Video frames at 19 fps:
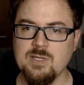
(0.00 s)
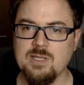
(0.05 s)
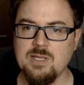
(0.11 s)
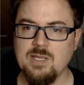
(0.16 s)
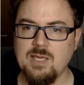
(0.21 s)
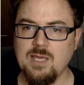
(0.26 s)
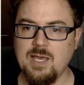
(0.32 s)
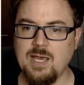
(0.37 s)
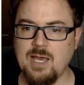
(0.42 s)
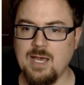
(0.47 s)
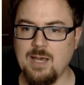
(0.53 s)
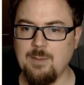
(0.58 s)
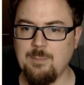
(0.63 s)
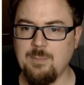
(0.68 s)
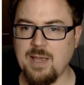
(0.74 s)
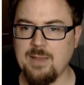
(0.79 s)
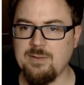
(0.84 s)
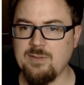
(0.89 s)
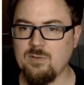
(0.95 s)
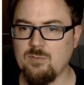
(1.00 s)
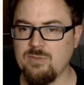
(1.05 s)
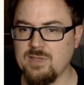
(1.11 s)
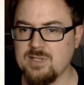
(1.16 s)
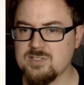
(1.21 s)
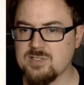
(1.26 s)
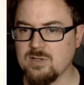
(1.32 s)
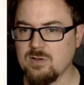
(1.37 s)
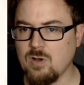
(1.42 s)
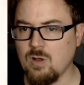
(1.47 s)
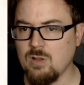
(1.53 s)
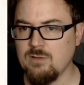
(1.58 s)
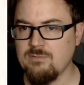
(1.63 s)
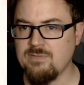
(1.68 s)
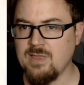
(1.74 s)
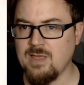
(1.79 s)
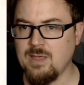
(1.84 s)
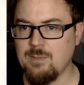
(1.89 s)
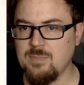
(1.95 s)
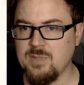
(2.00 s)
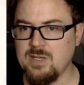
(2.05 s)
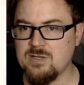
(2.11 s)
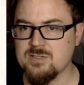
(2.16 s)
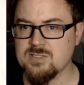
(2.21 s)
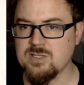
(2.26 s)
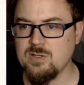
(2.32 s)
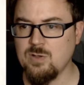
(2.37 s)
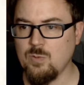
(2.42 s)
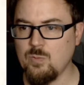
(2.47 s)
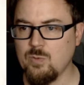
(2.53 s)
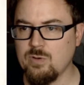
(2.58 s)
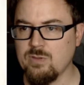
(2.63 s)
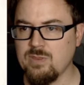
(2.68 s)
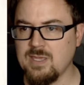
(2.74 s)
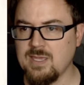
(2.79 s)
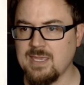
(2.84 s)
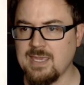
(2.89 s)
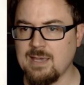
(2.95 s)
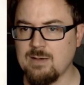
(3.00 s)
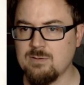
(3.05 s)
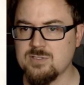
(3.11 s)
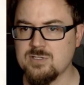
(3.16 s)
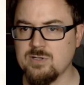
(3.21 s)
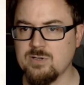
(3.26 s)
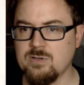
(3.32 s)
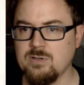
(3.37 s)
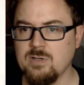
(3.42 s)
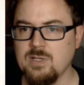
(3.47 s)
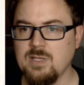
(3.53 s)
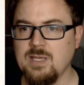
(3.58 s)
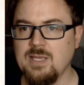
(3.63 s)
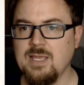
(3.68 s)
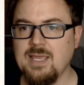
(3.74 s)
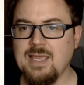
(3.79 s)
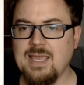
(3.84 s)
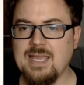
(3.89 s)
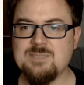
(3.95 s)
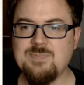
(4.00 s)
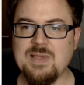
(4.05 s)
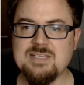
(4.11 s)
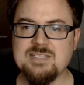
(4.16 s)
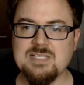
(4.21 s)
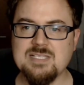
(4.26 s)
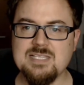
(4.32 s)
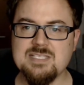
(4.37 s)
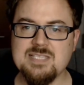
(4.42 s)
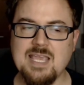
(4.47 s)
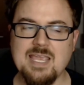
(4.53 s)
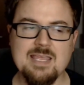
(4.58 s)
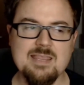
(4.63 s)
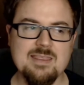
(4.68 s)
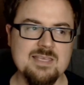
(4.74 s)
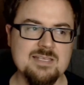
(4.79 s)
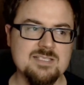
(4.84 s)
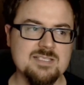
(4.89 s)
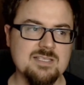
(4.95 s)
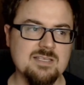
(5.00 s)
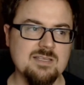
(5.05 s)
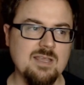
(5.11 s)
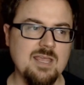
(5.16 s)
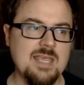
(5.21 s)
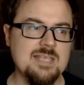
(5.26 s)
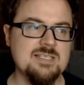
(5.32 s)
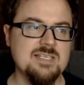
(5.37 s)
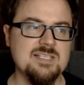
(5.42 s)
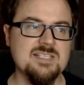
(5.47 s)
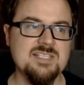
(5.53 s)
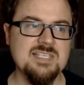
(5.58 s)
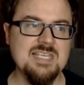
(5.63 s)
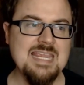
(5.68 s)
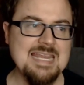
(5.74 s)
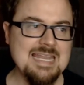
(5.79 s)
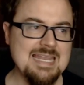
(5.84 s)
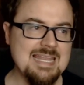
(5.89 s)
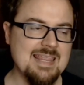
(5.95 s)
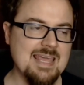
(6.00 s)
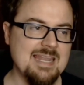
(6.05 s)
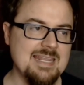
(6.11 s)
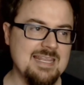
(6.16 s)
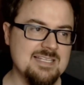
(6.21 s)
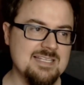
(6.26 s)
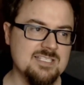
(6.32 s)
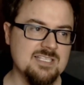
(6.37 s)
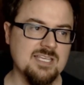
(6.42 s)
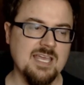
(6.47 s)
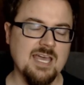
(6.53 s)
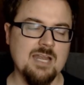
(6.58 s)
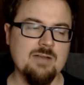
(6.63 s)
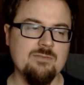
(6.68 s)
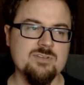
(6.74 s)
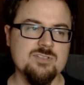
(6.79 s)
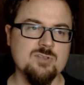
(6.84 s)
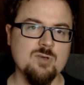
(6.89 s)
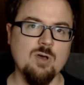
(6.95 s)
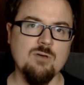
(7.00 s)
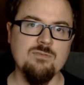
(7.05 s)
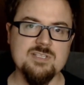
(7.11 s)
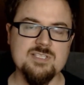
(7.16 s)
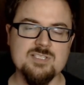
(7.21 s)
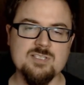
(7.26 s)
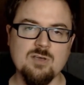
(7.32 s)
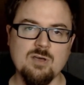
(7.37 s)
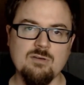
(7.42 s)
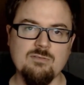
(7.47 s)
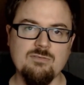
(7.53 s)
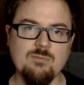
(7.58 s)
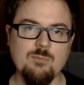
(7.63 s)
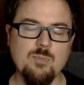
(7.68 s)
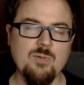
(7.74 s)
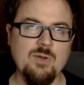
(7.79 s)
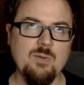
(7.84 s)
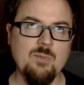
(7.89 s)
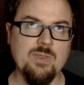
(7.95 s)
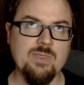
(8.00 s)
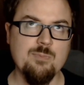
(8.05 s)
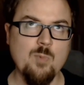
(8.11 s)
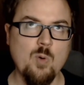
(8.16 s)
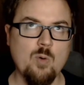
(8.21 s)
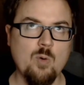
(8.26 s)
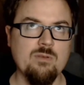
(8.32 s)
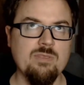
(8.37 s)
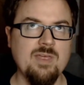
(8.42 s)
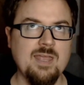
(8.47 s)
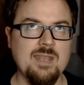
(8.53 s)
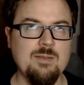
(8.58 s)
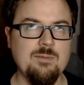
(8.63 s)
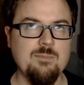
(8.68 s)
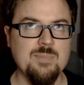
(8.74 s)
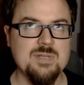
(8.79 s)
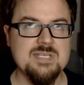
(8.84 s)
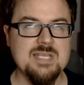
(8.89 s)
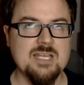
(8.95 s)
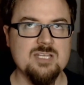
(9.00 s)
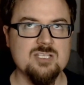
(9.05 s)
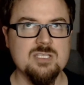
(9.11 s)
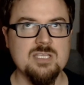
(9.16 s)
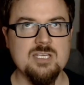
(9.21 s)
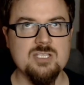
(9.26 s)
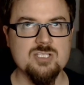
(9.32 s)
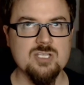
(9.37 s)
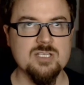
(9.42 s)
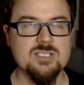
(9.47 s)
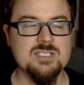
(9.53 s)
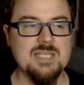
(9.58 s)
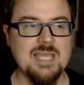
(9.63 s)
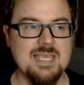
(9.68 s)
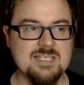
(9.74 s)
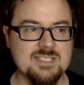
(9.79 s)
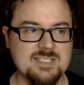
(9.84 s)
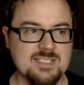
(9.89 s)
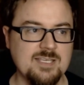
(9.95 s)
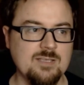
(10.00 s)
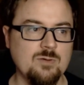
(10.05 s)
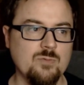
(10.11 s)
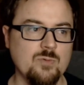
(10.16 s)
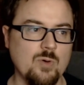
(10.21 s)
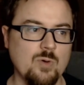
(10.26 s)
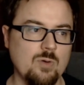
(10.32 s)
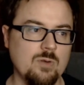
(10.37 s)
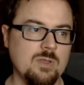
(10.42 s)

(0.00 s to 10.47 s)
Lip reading: I don't think it's on all of them. Here's a noteworthy encounter. It's basically saying this is a scene that needs to kind of resolve itself with more than potentially just a skill roll.